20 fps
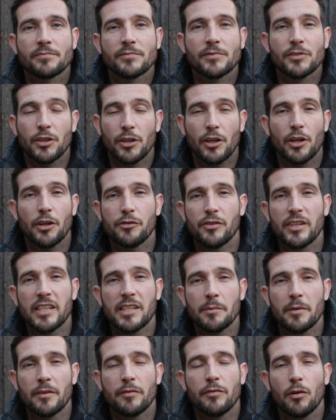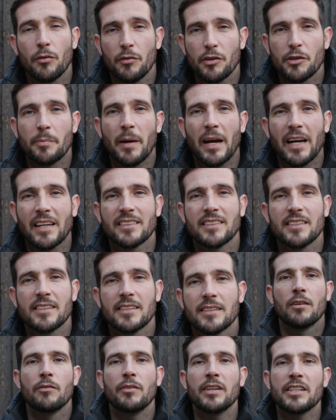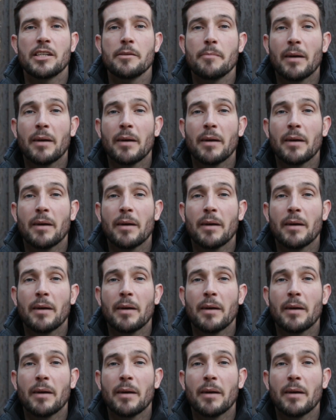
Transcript: So you've got to treat it with full respect. Richie